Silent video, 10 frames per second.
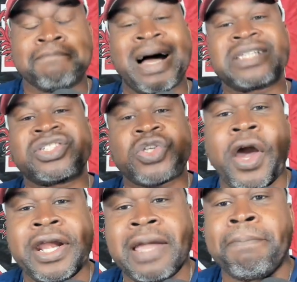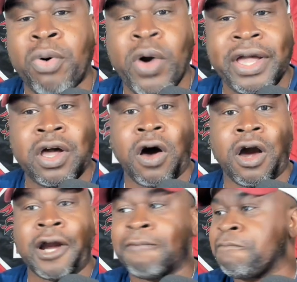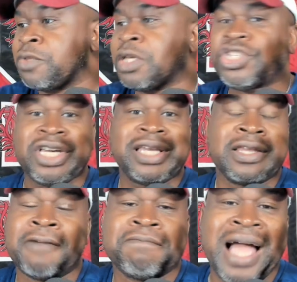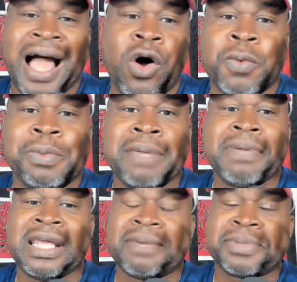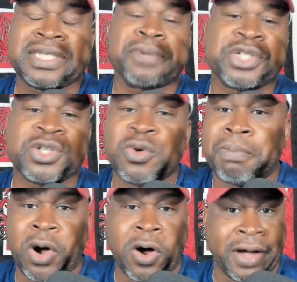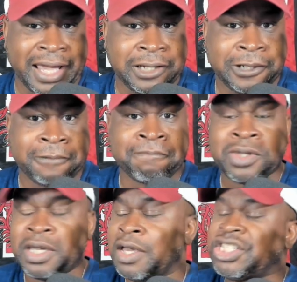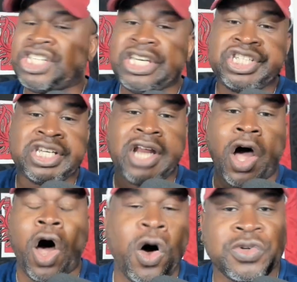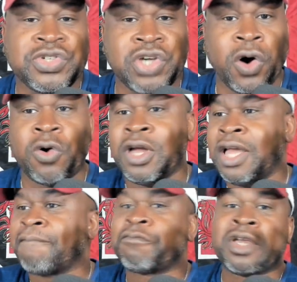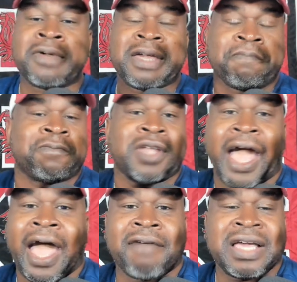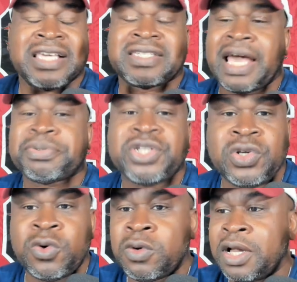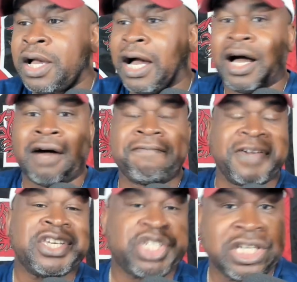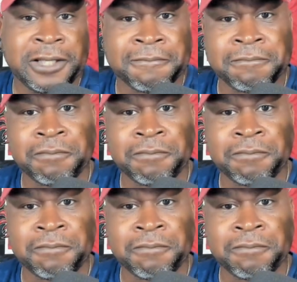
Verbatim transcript: My starting point guard should not only be an exceptional ball handler, she should also have exceptional uh, vision